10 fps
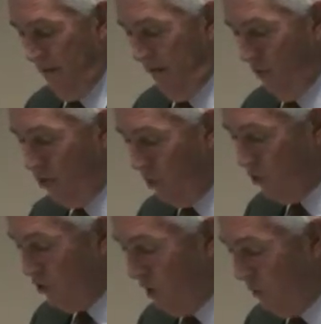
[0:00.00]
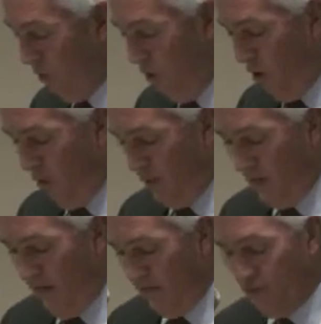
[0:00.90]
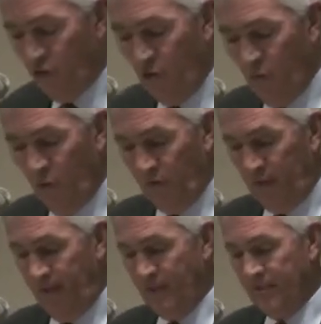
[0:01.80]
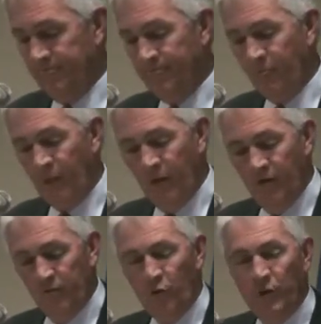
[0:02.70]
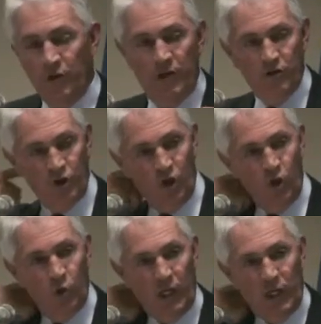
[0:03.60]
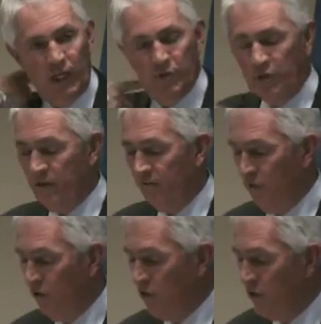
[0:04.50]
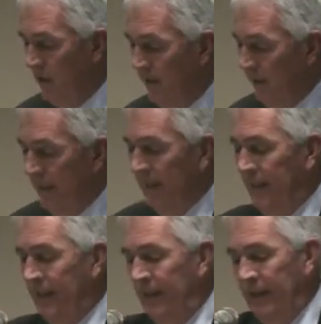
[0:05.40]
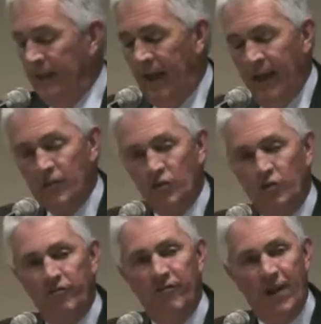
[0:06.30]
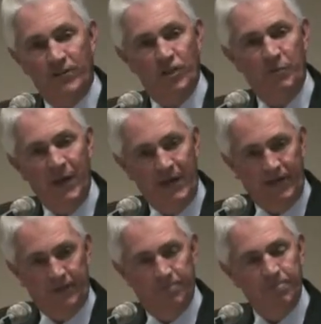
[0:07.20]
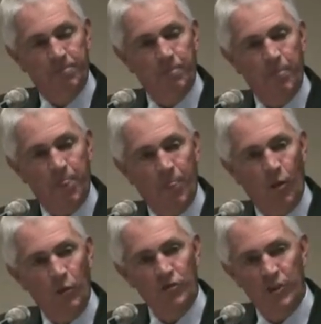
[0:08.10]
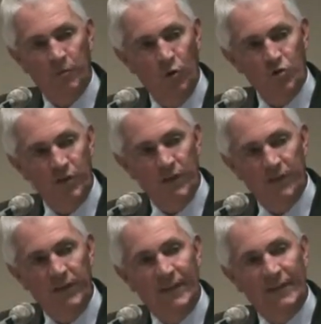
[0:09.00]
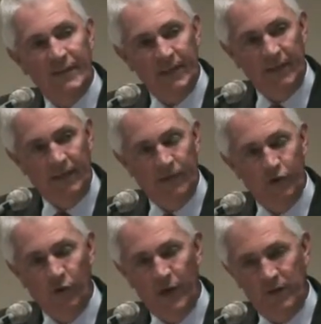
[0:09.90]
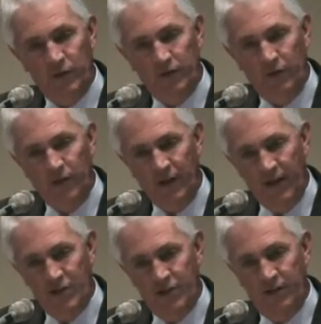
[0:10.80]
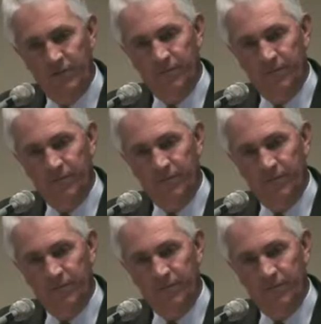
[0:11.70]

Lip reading: In the short term, we're all going to have to do more with less. 400 years ago, Queen Elizabeth I asked Sir Francis Bacon, what's the most significant key to greatness for a nation?